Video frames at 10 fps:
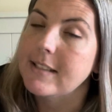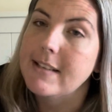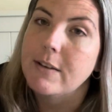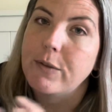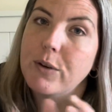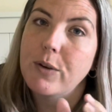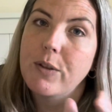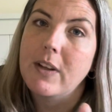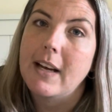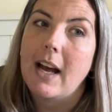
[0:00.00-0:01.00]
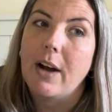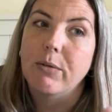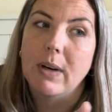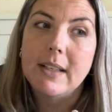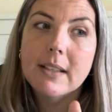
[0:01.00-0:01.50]
There's a few that are
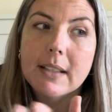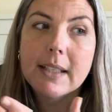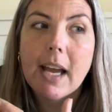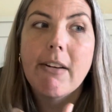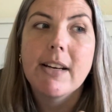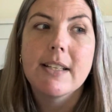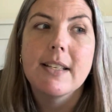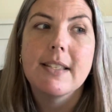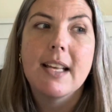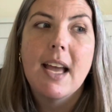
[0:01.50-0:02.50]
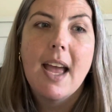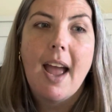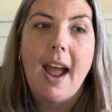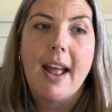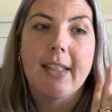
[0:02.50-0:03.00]
regular characters,
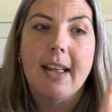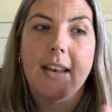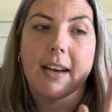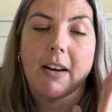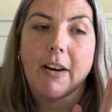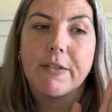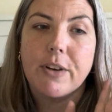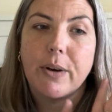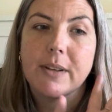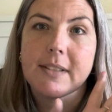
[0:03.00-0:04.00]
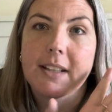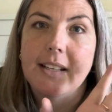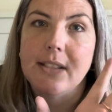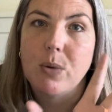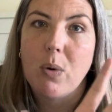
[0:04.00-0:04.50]
and then I've noticed that
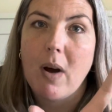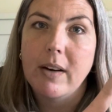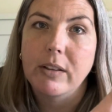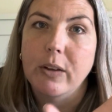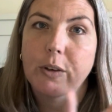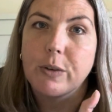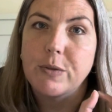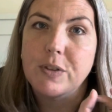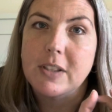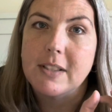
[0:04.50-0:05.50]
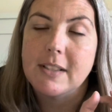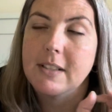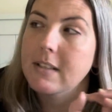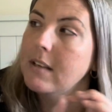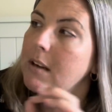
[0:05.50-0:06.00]
there's quite a lot of
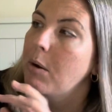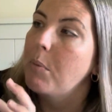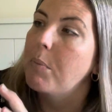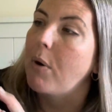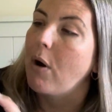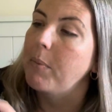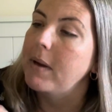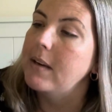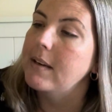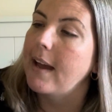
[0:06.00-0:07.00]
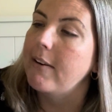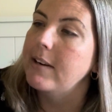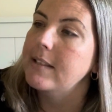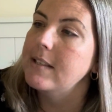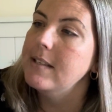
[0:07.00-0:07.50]
just pop-in
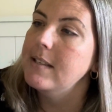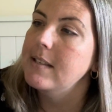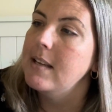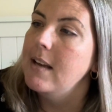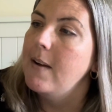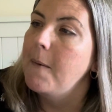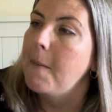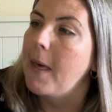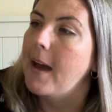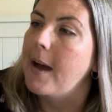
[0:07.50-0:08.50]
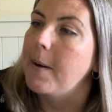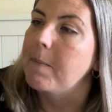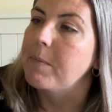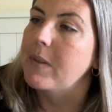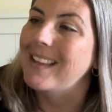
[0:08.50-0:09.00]
characters
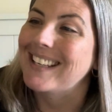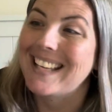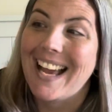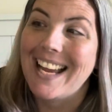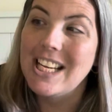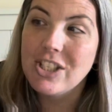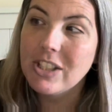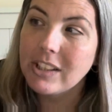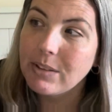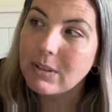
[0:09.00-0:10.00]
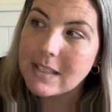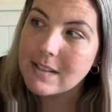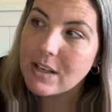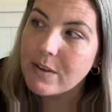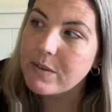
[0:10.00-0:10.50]
that occasionally
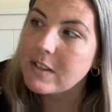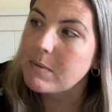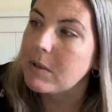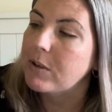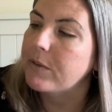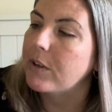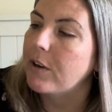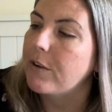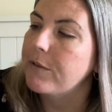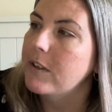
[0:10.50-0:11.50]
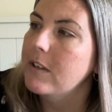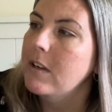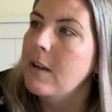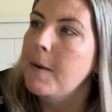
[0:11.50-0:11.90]
resurface, but not very often.